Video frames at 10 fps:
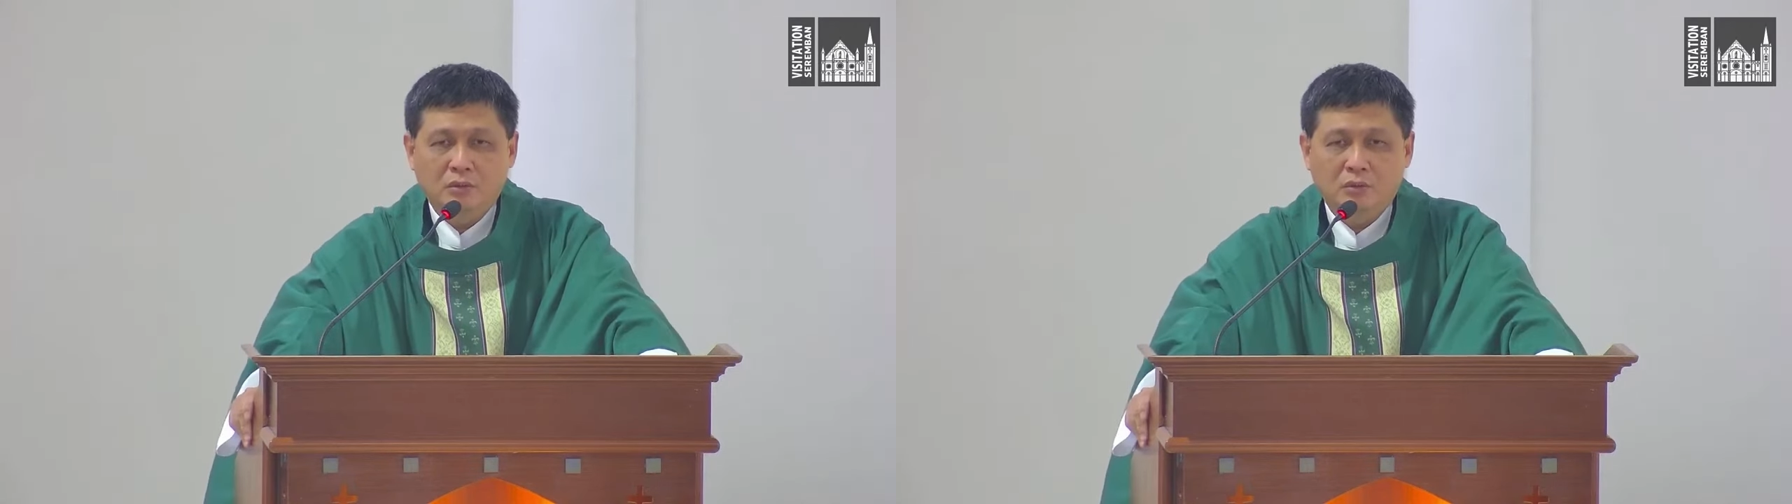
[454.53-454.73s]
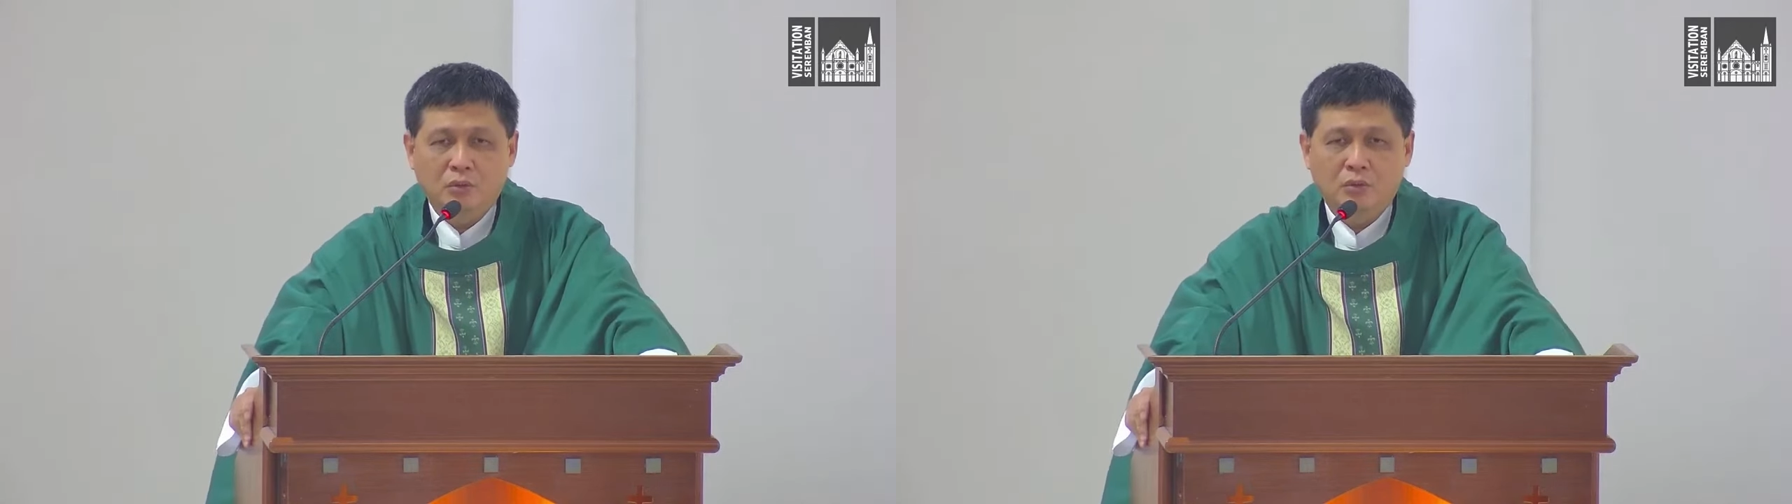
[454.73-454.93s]

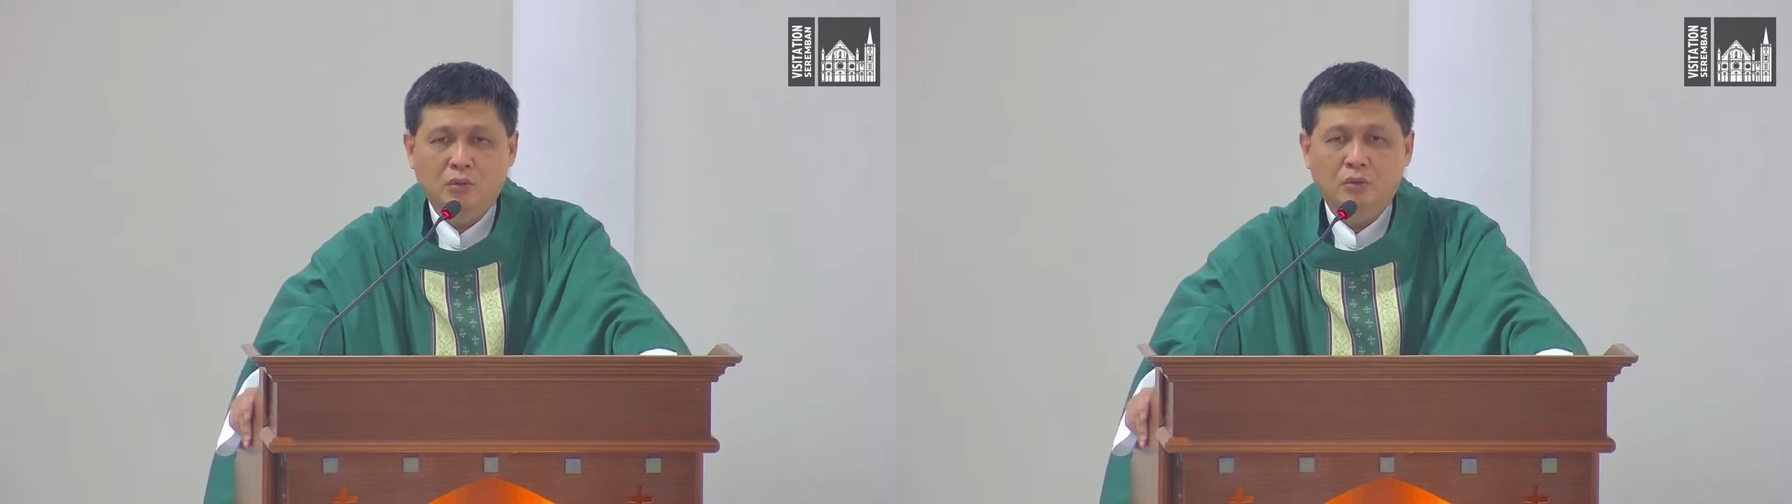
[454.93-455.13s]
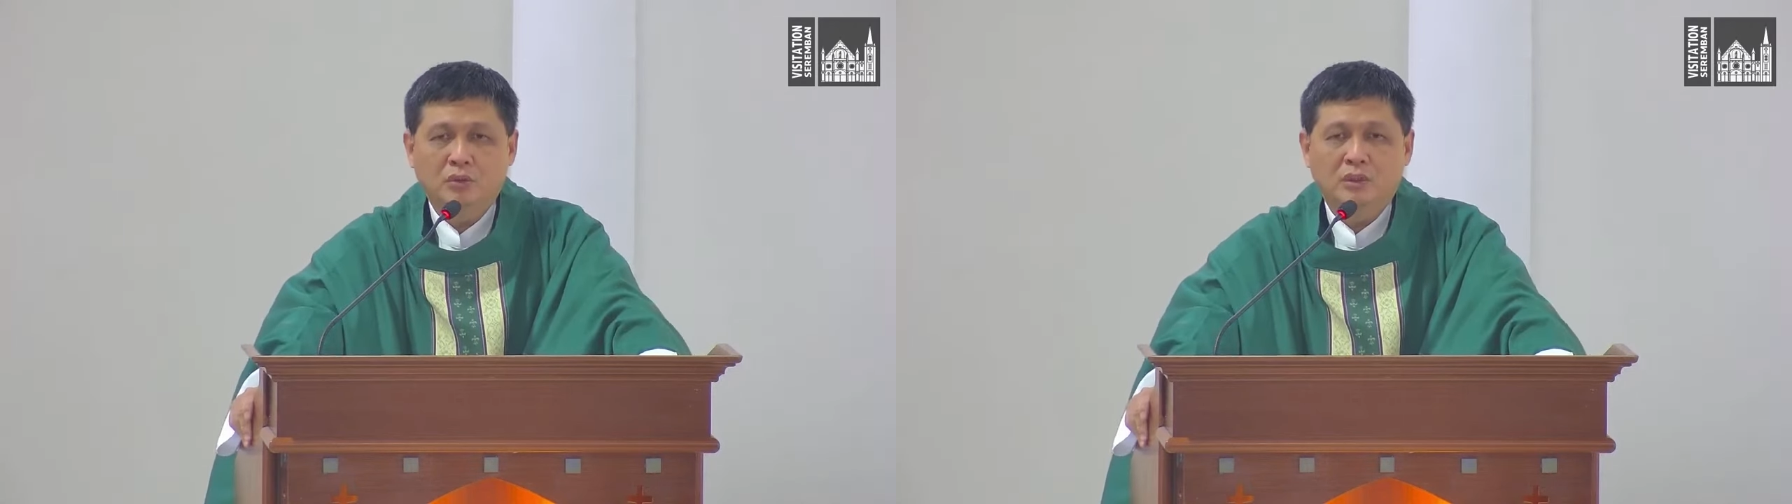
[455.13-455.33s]

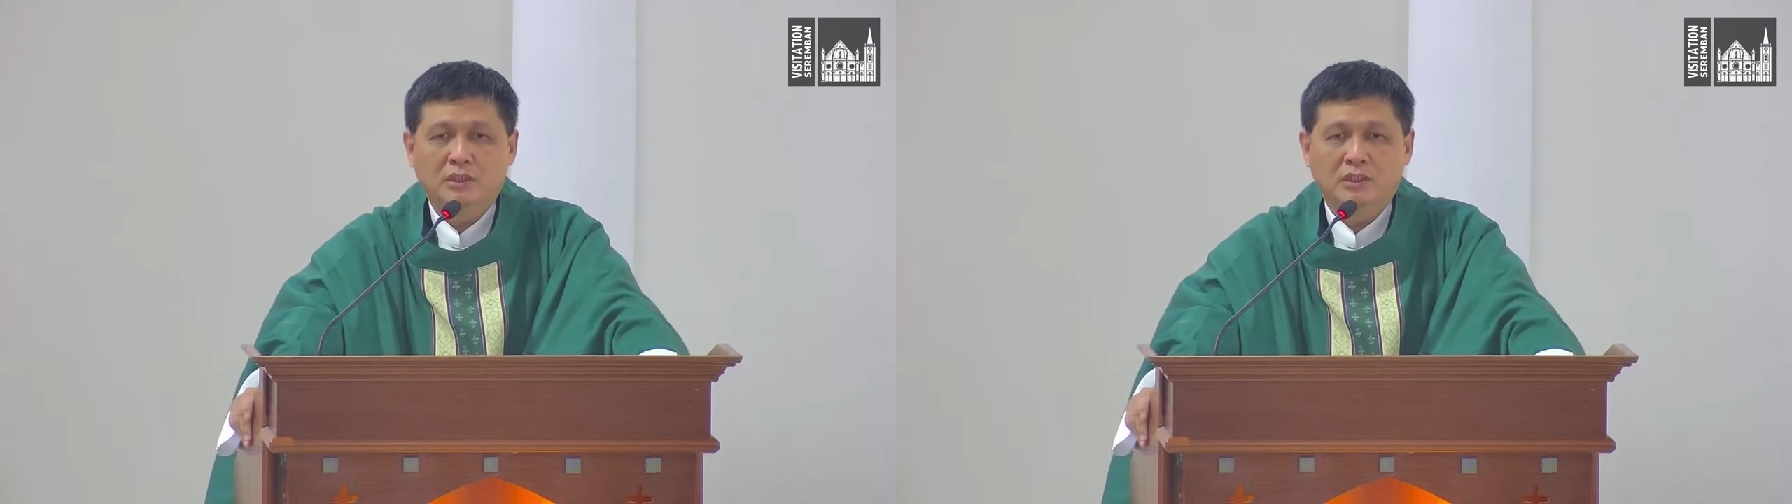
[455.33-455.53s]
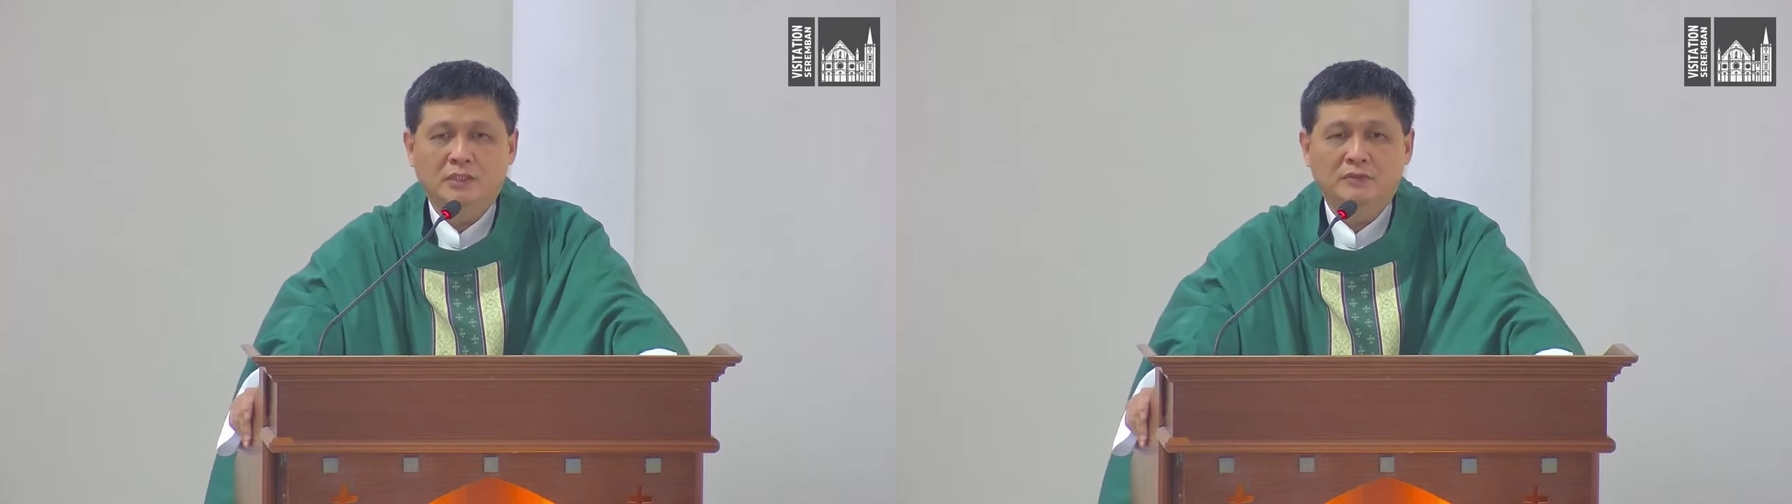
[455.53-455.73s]
who
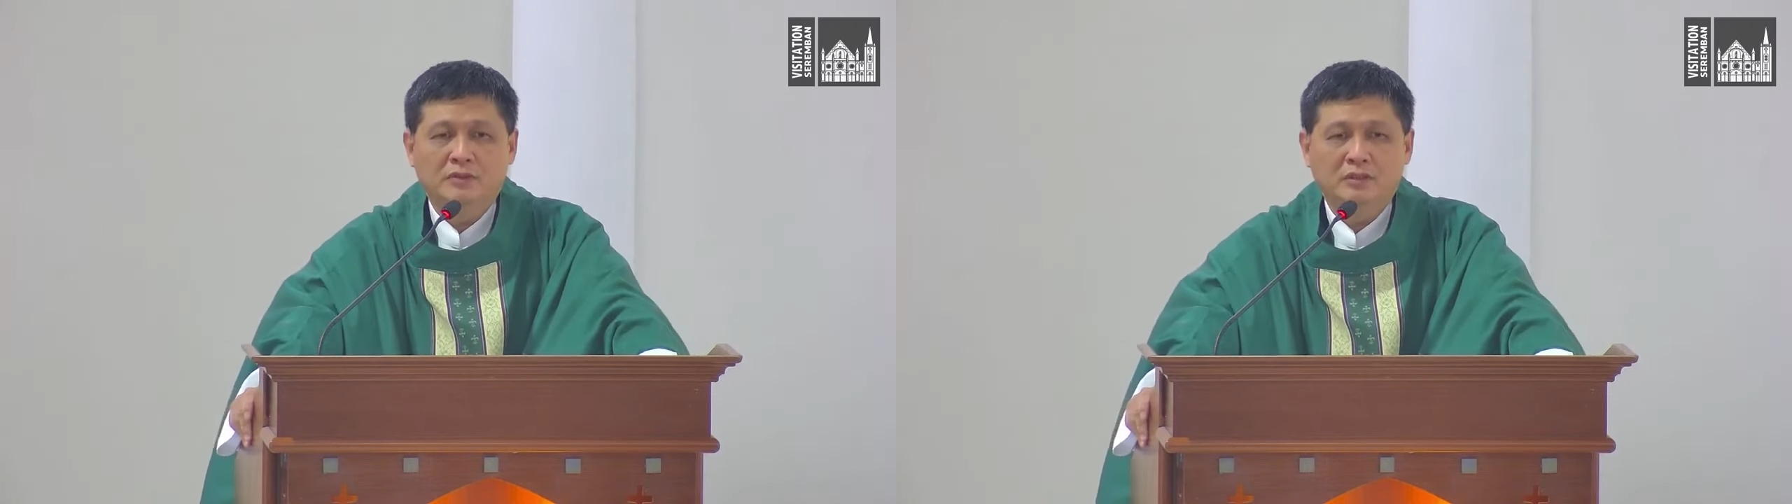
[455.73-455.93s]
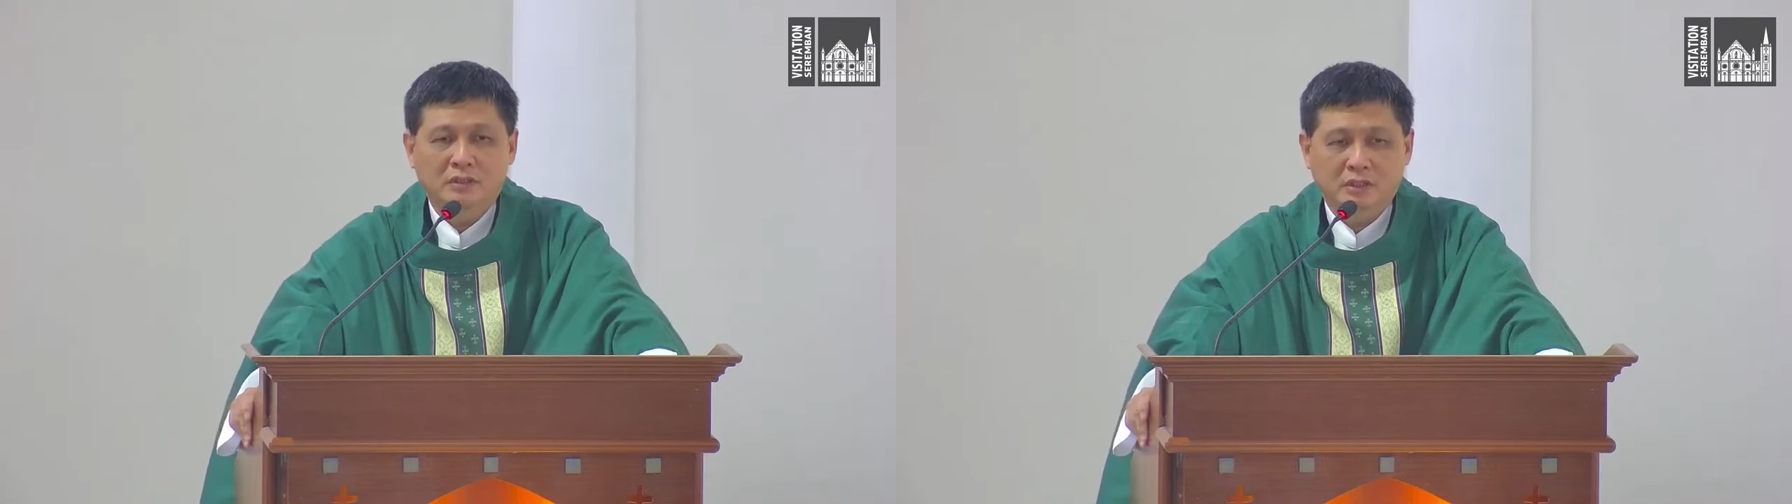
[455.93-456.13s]

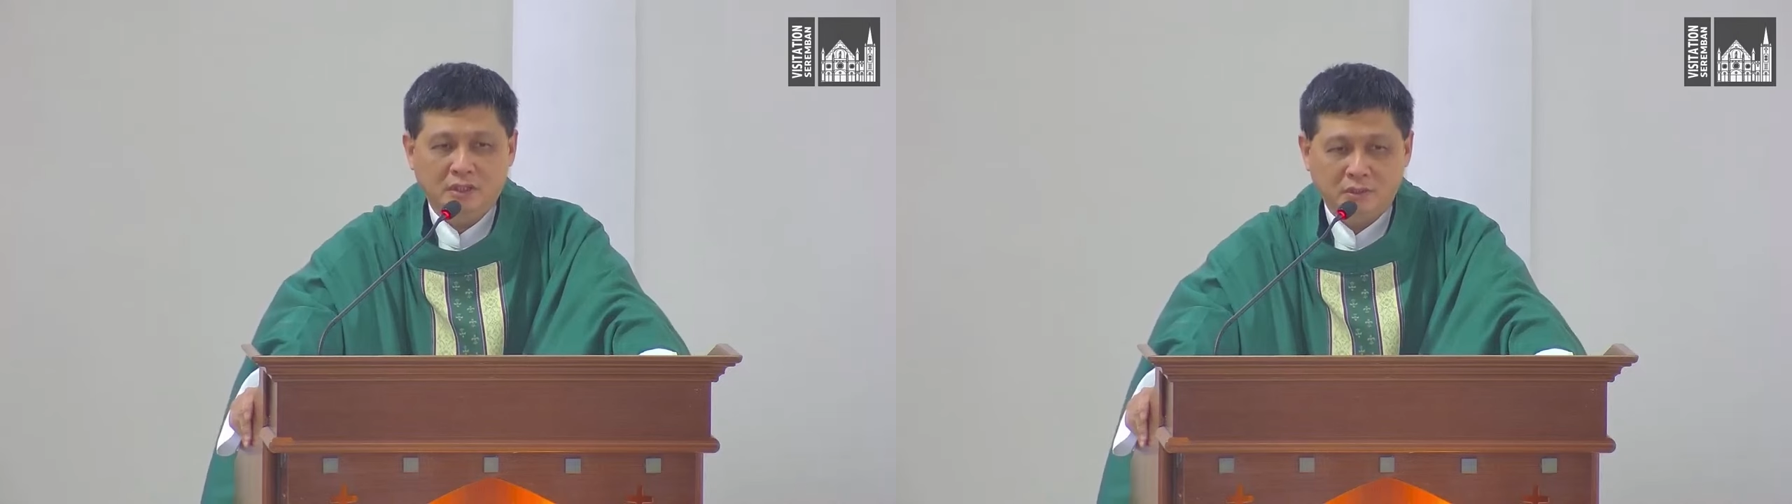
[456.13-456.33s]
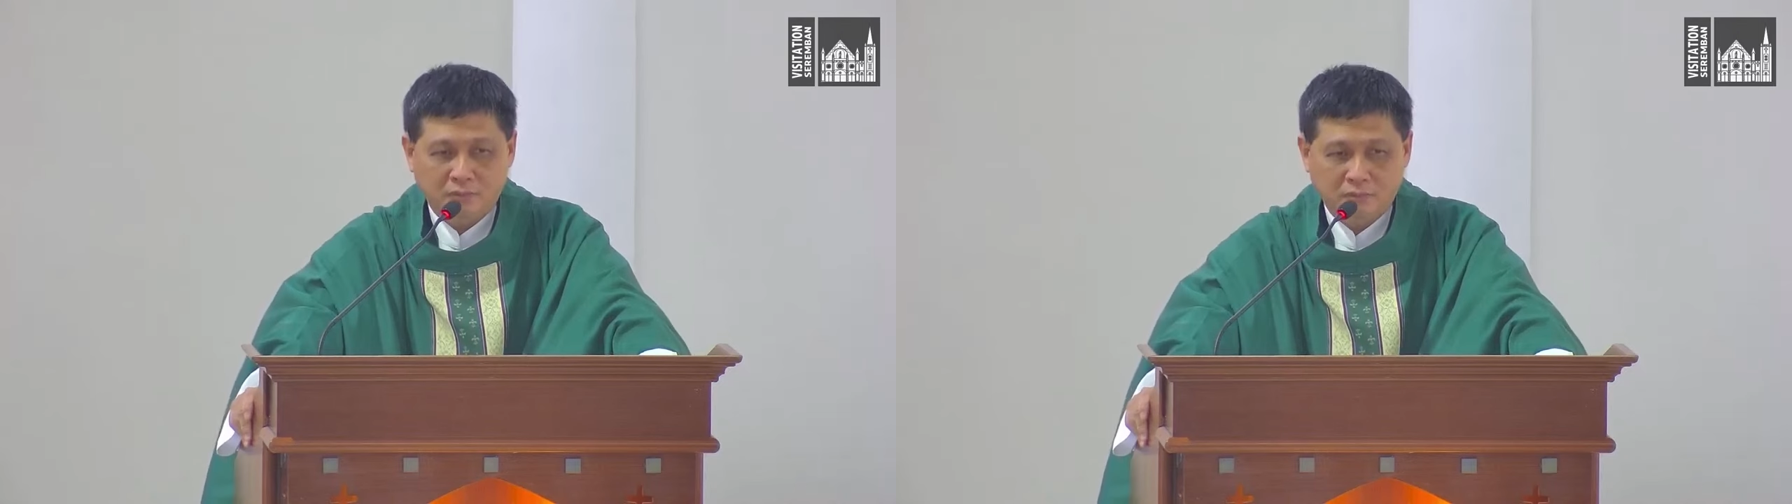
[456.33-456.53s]
gives the
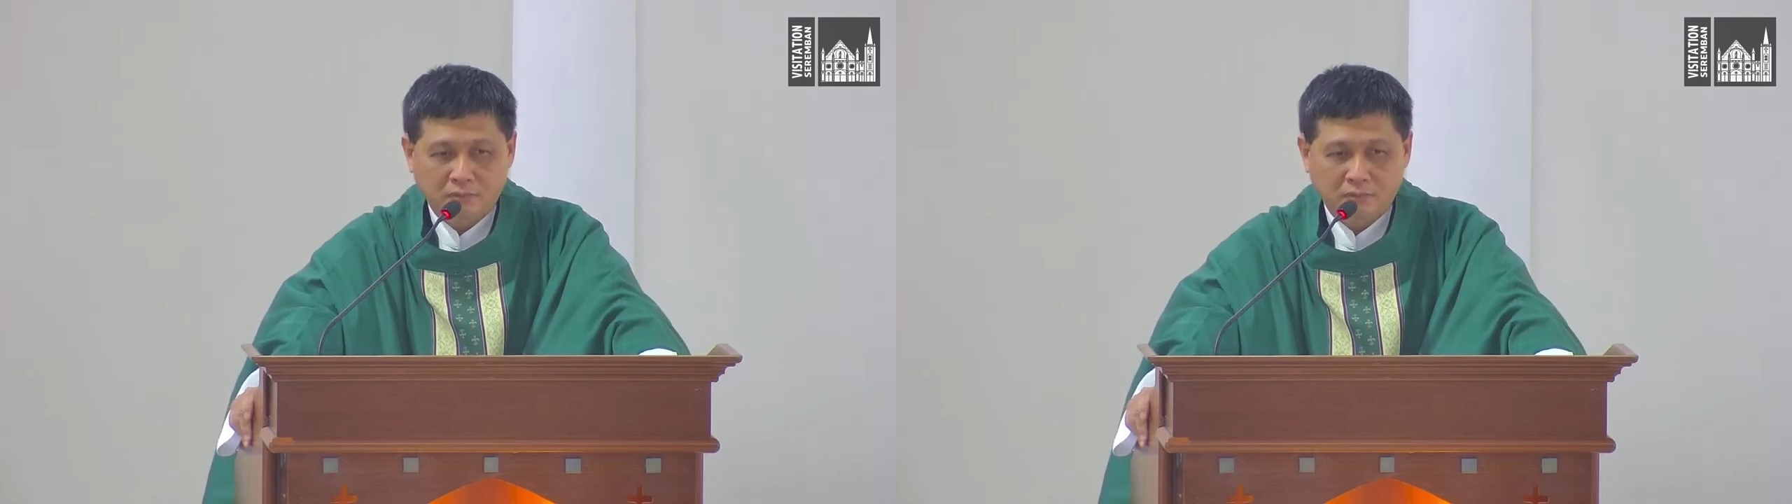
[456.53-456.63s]
gift.